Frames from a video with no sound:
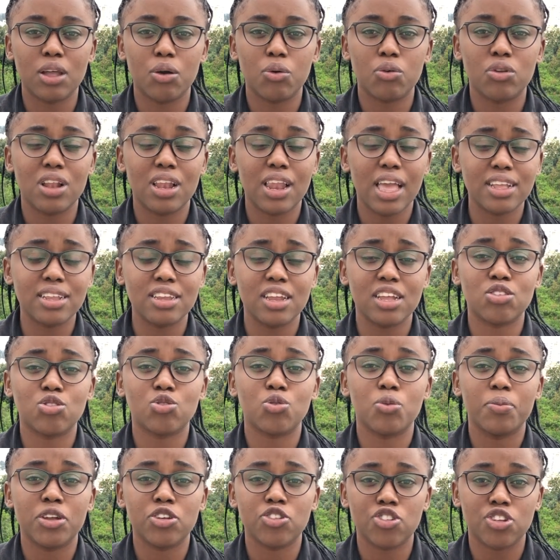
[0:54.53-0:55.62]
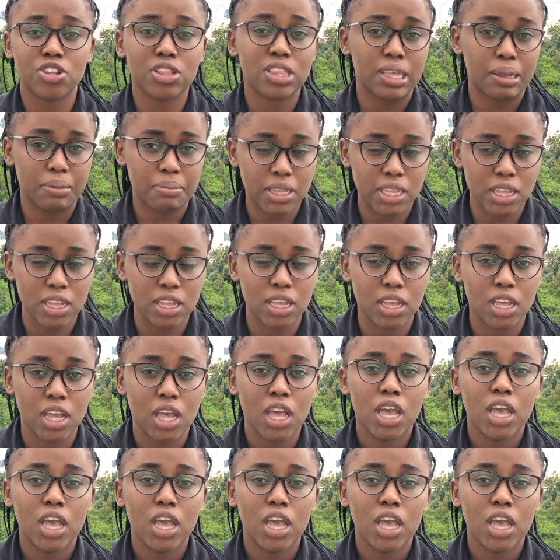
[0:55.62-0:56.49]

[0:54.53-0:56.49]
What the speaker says: I would like just to mention something.